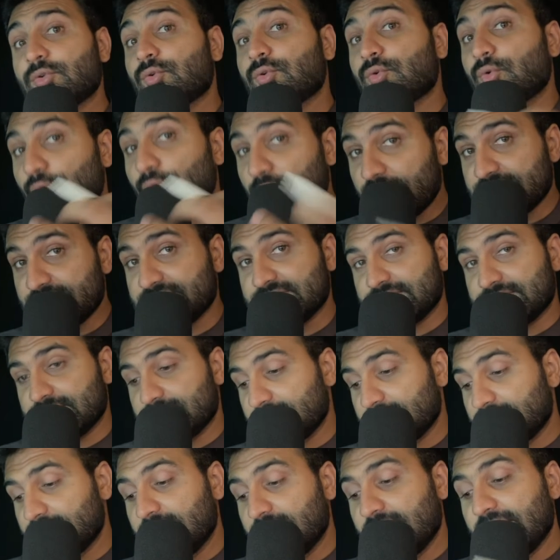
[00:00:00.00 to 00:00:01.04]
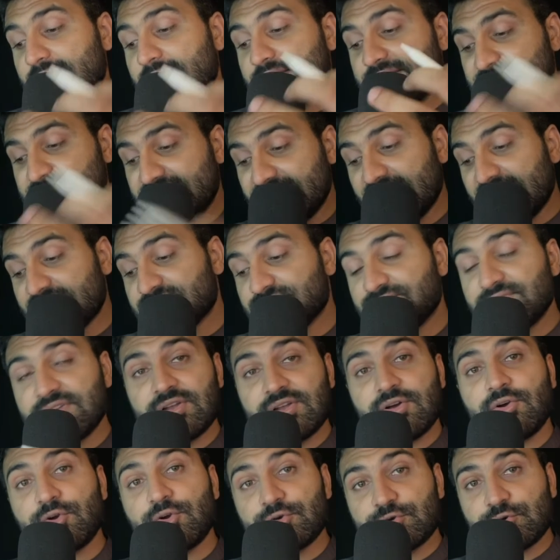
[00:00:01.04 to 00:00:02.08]
coerce. JS will
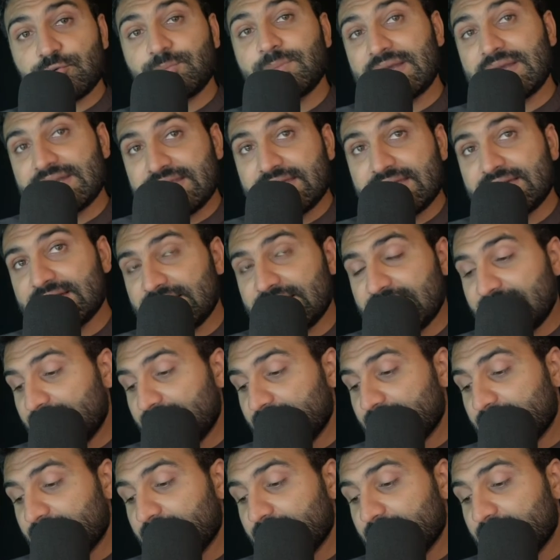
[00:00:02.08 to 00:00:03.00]
automatically